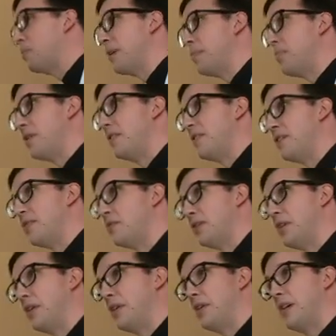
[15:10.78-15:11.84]
people of
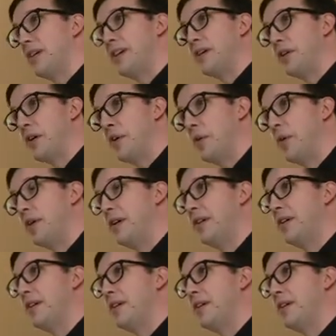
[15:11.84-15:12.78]
Israel long ago,